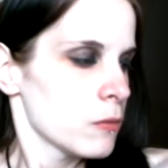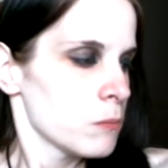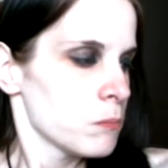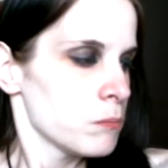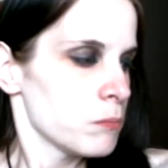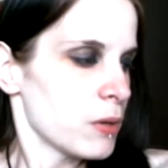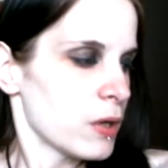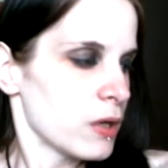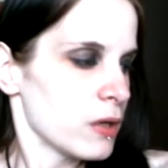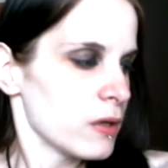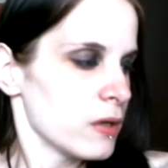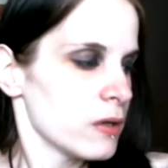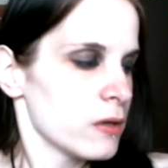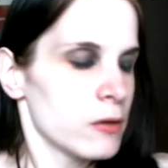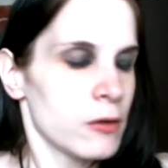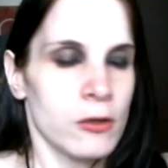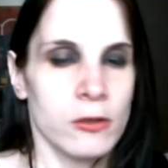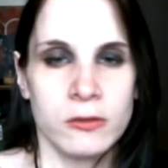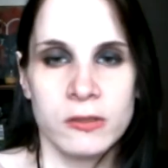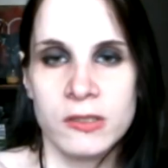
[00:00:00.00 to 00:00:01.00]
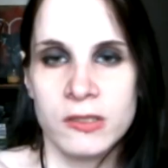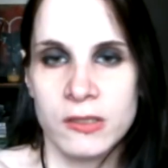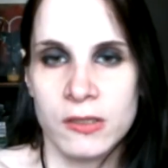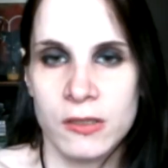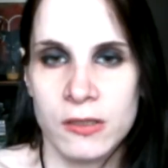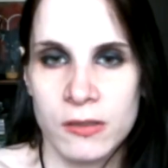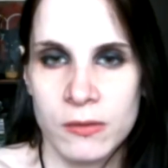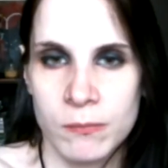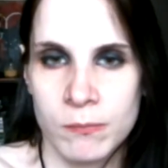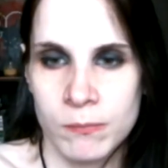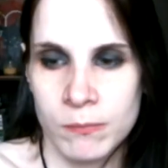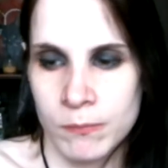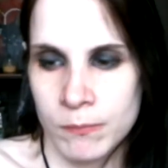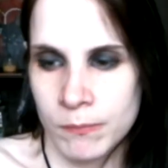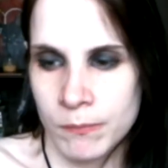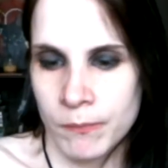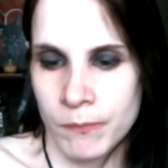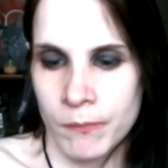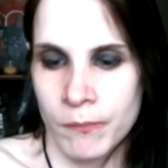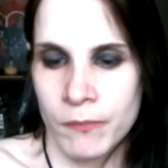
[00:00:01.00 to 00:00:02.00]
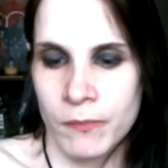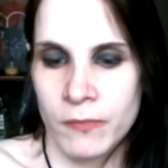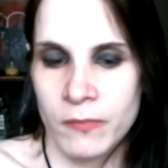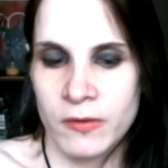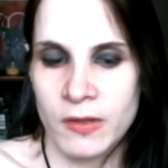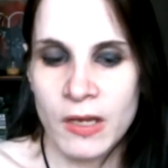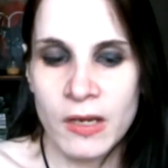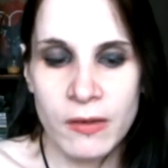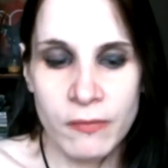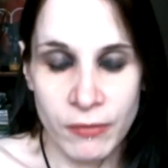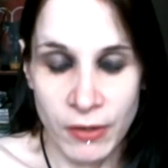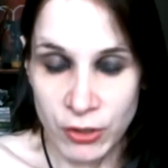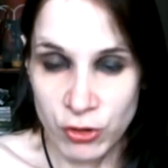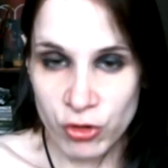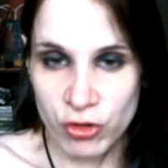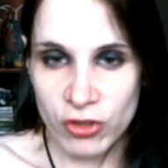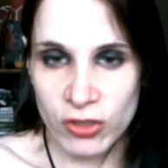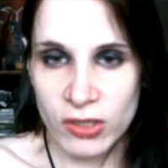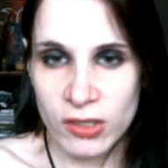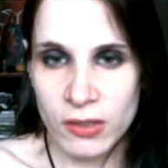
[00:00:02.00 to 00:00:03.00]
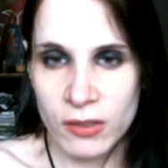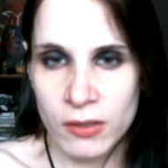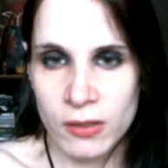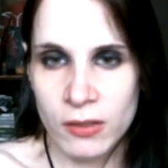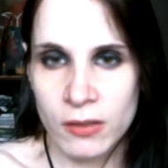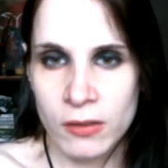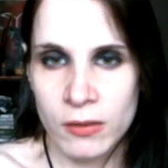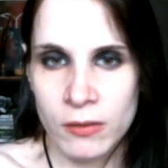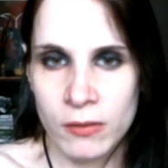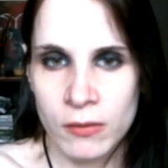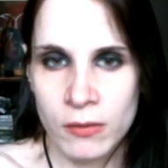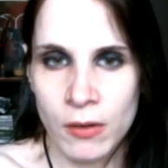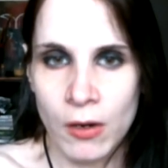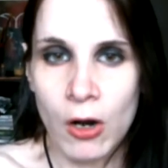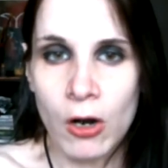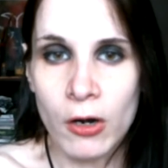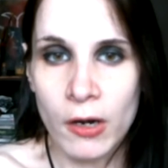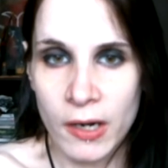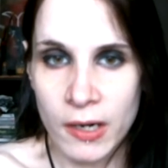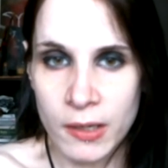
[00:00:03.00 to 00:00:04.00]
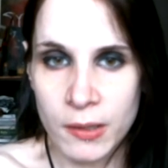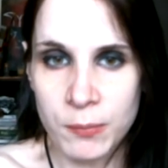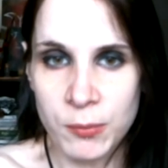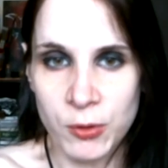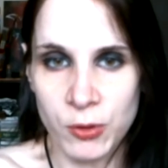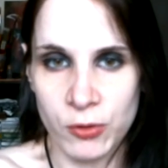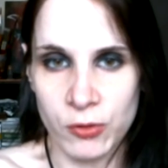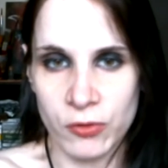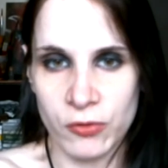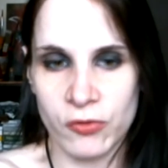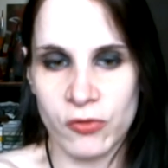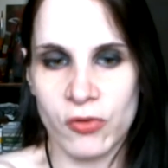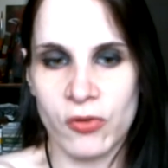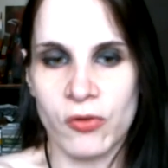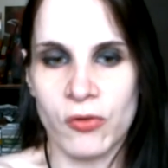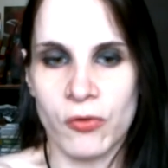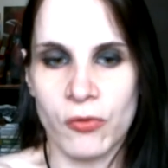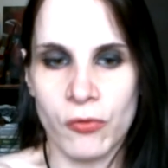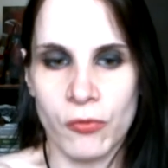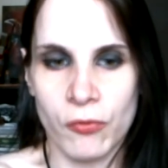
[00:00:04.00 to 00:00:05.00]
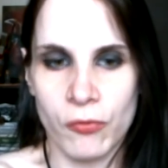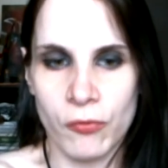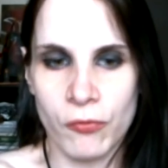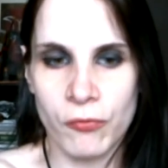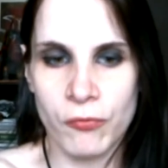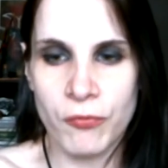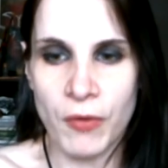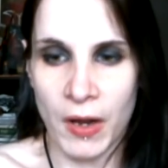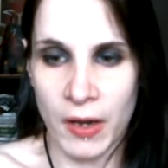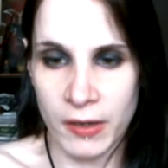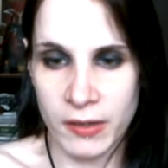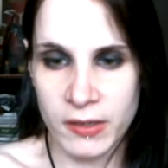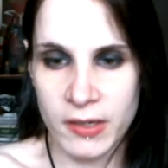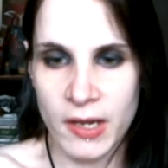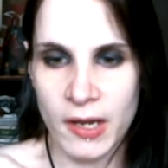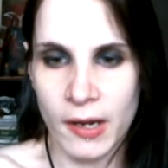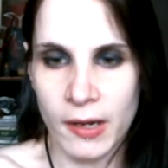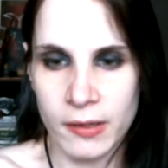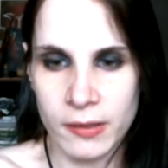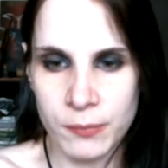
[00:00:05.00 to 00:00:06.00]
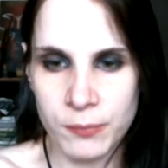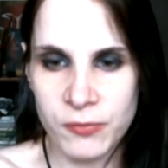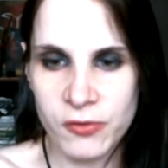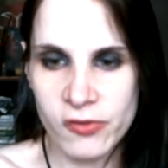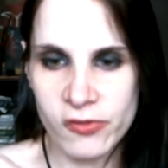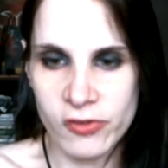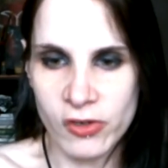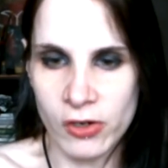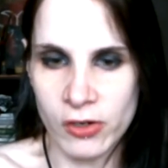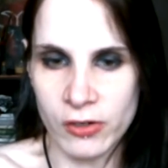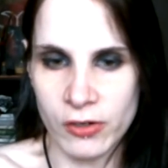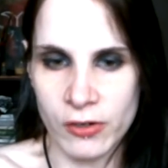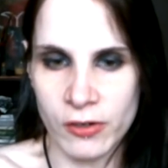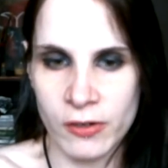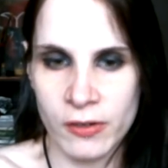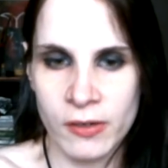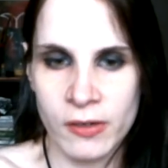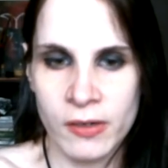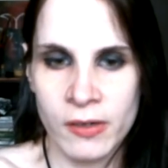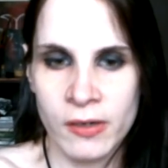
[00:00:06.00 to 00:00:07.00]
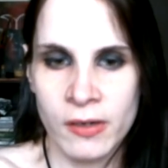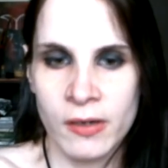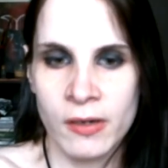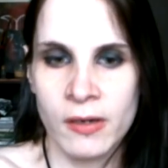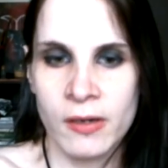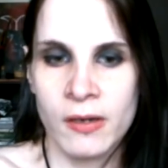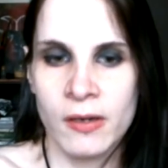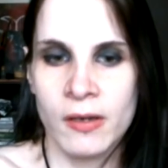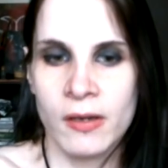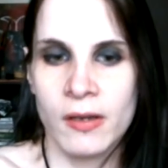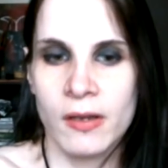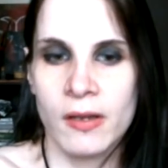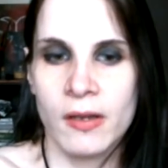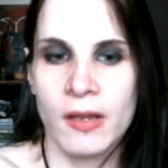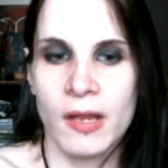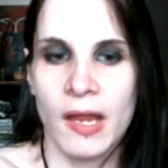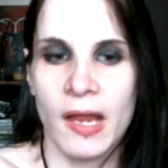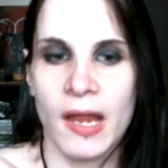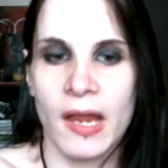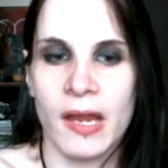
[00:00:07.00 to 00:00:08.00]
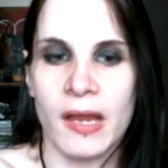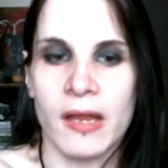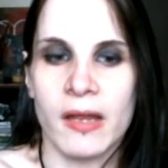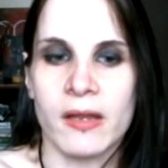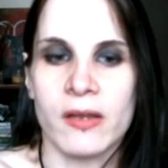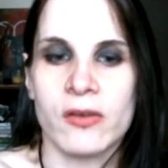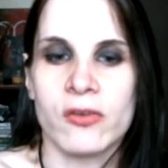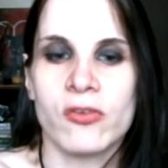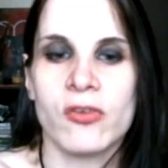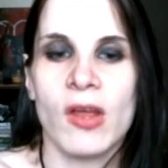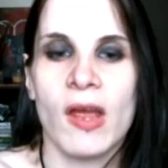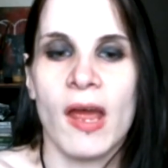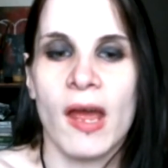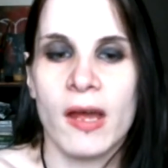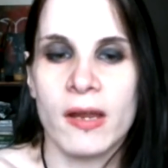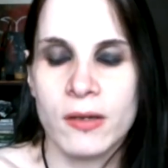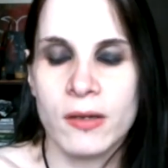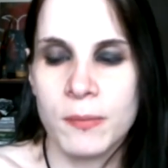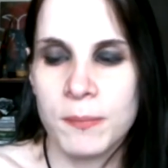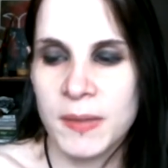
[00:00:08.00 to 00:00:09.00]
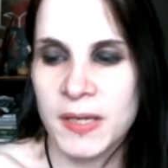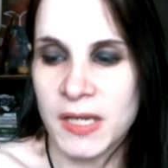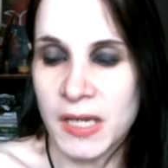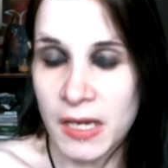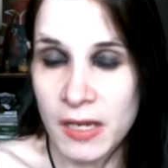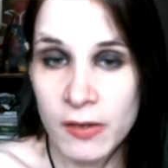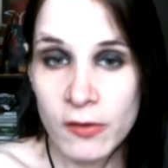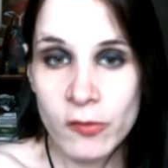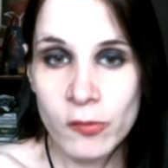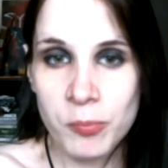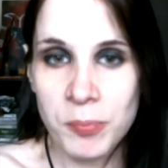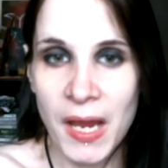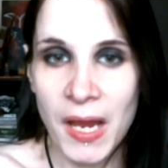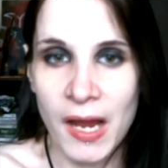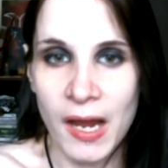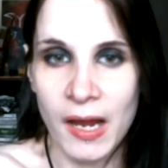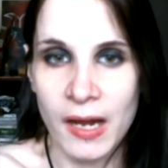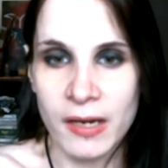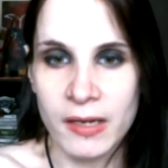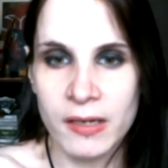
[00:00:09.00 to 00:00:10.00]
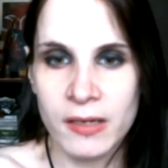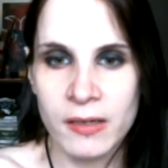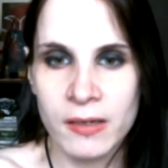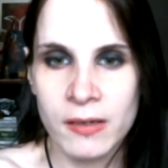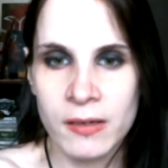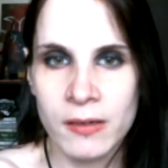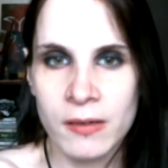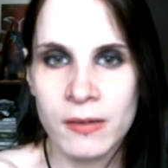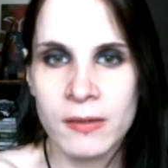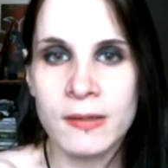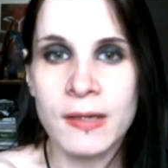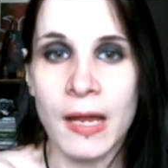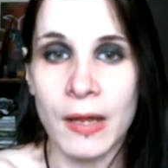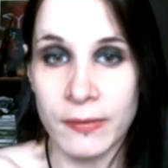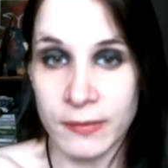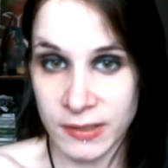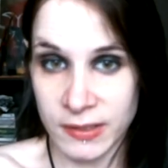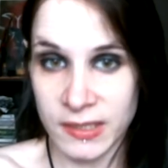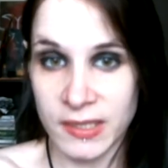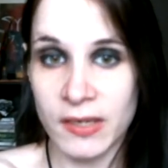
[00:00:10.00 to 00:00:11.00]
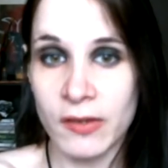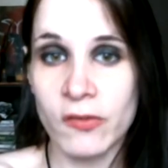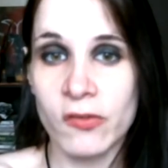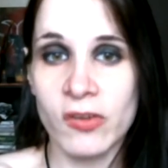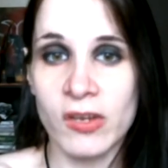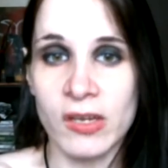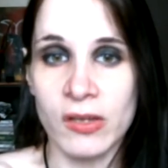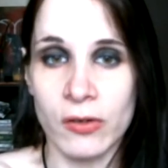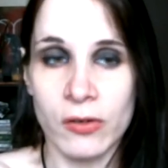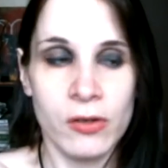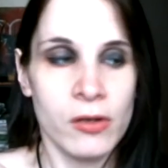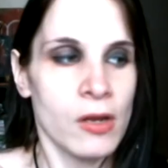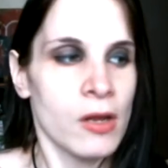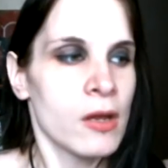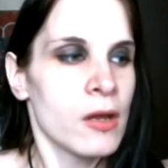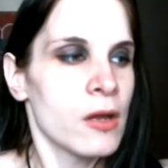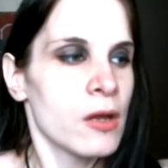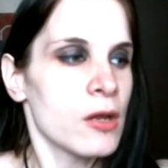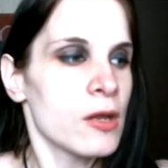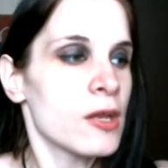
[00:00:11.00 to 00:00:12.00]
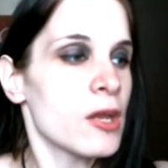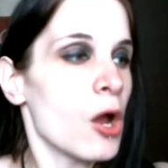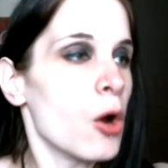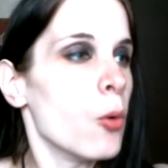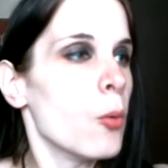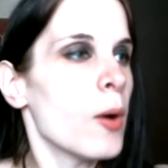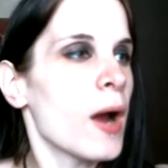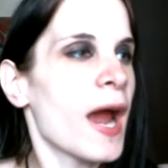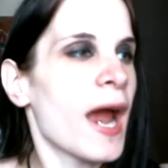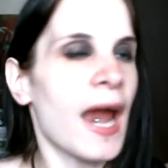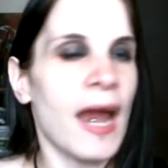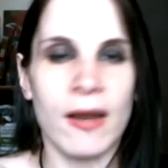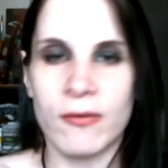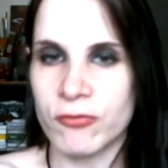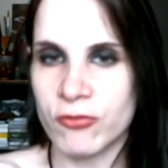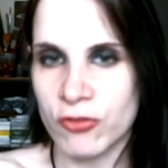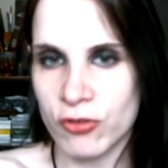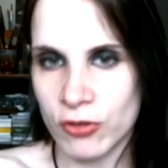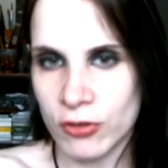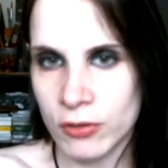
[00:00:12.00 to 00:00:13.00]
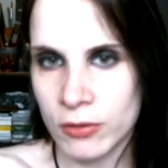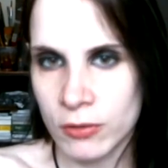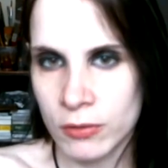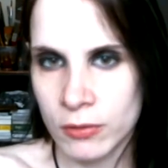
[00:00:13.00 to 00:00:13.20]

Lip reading: But all in all, they eventually are able to find Adam's daughter, and Adam and his pack, now that he has healed, go after